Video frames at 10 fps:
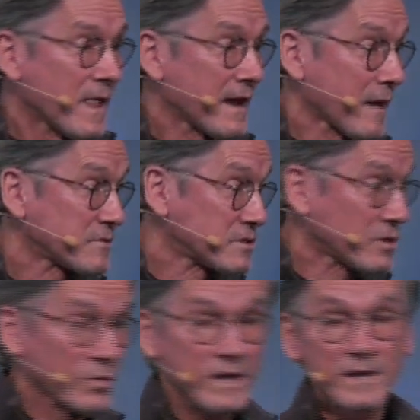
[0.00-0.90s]
and I was
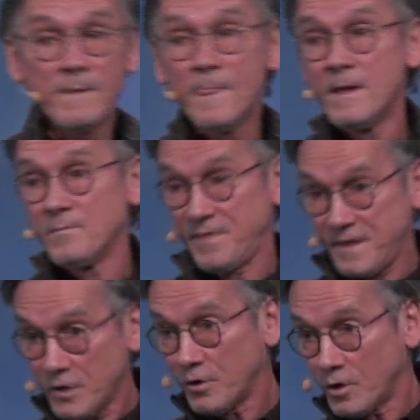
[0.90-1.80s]
doing
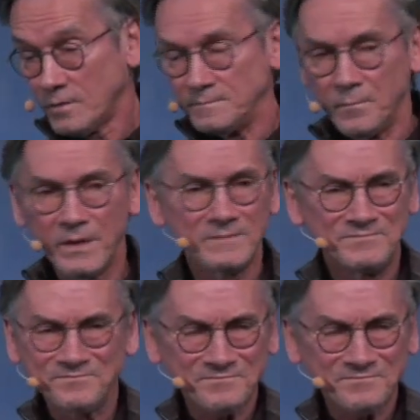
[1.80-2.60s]
theater, but